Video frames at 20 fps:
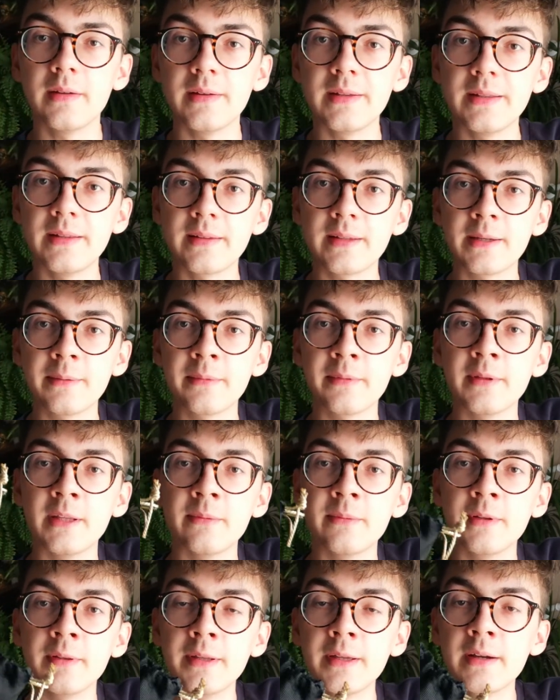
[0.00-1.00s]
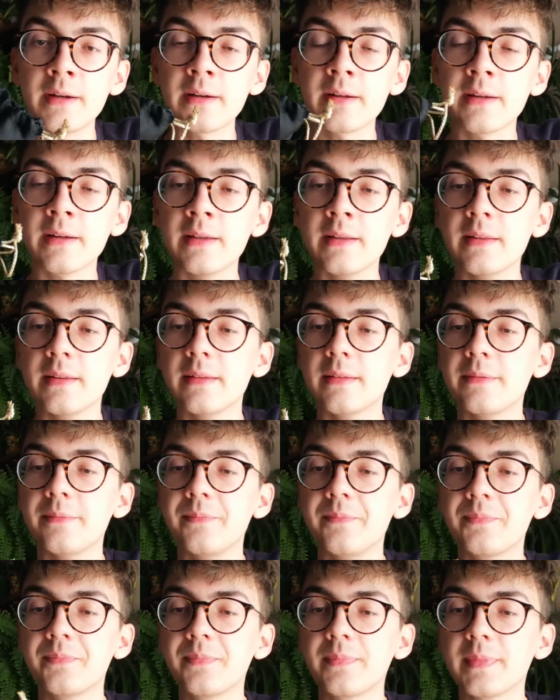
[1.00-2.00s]
This keeps them in dark and
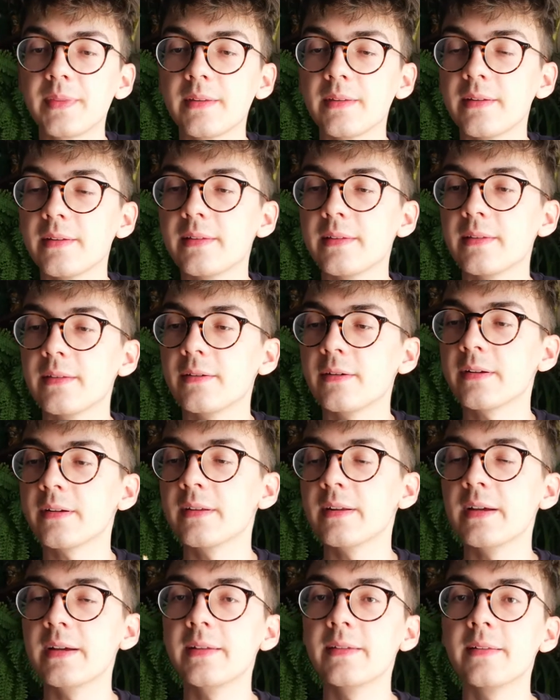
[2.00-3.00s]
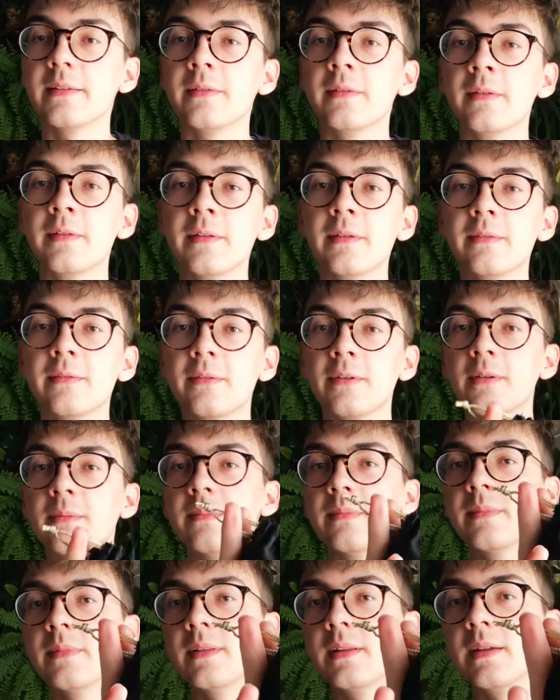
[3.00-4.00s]
just organized. This is
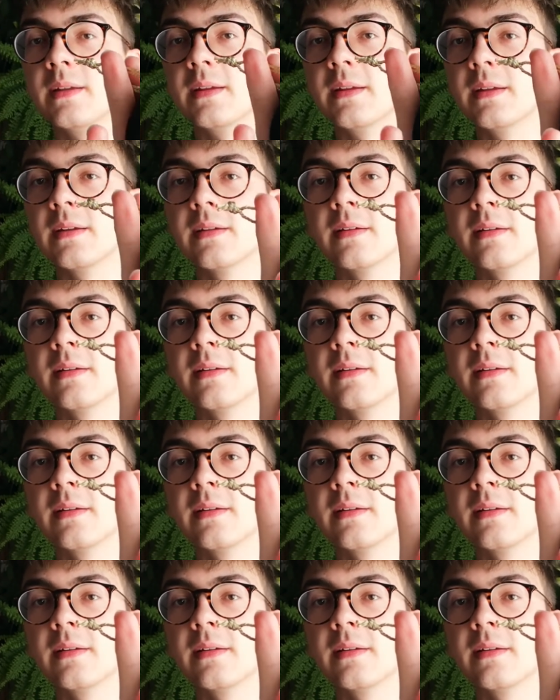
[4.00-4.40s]
from the